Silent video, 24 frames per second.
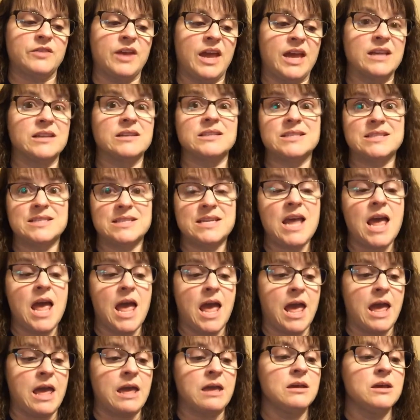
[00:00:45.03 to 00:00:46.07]
and
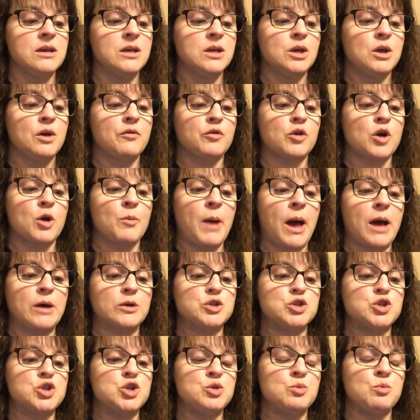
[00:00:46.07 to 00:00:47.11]
stay for about
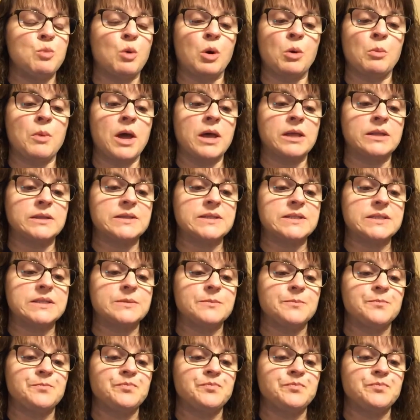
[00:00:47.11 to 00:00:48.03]
two more months.